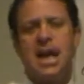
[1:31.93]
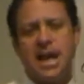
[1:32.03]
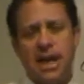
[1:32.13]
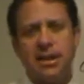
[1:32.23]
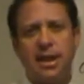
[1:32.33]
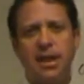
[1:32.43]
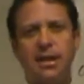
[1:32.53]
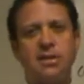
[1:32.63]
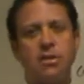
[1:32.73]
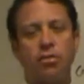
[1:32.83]
Anything
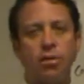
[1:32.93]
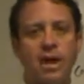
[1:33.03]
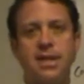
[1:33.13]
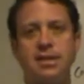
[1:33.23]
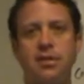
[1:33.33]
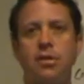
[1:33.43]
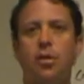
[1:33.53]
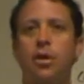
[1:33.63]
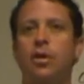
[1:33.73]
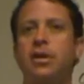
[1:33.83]
that's a risk
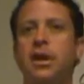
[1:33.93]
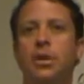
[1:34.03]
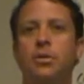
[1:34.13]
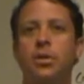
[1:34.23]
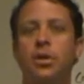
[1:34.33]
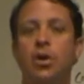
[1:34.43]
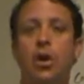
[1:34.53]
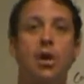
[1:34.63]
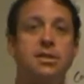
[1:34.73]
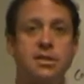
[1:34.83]
or that would
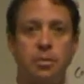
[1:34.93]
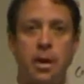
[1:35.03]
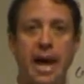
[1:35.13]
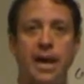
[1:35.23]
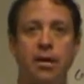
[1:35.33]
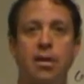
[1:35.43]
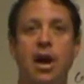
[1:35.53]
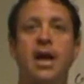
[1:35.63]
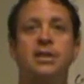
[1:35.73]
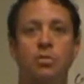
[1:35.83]
cause the buyer
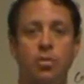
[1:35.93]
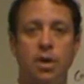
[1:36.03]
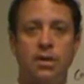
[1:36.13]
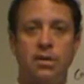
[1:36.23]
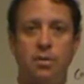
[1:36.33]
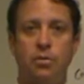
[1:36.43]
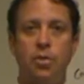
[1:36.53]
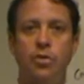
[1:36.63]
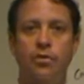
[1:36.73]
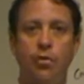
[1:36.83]
not to want to
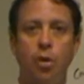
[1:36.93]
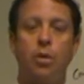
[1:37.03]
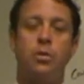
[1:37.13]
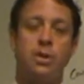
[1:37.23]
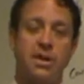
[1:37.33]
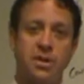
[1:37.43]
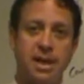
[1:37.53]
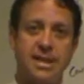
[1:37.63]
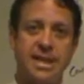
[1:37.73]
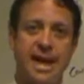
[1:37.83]
move forward with the
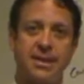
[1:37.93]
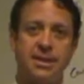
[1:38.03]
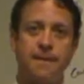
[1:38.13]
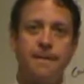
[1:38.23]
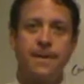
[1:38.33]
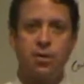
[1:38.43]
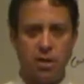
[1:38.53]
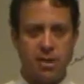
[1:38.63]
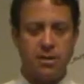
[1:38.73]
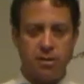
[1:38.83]
transaction, you
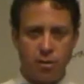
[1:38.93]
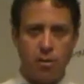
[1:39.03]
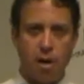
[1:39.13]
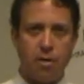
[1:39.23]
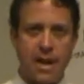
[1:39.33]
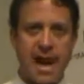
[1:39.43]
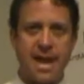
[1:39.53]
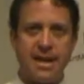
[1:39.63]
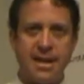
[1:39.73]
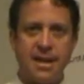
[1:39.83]
need to do all
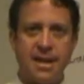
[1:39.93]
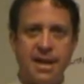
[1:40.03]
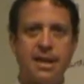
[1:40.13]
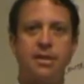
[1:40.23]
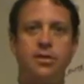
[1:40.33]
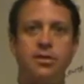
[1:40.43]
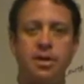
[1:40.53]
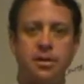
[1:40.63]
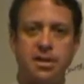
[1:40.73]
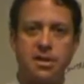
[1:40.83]
that in the due
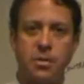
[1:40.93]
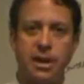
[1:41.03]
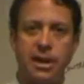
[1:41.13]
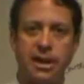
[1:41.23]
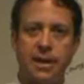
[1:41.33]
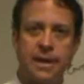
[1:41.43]
diligence period.